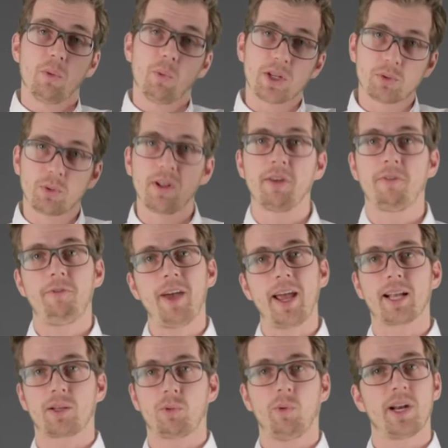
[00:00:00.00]
which will
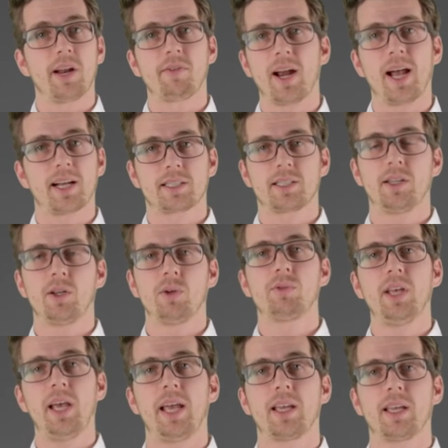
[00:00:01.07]
affect whatever action you
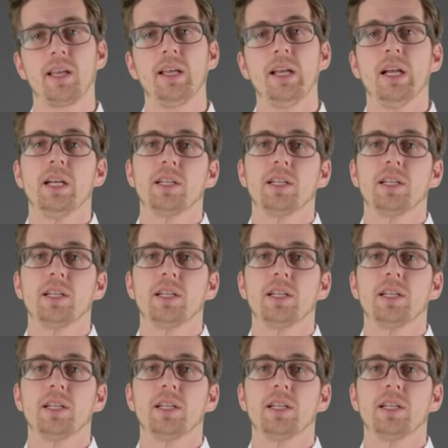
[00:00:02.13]
take.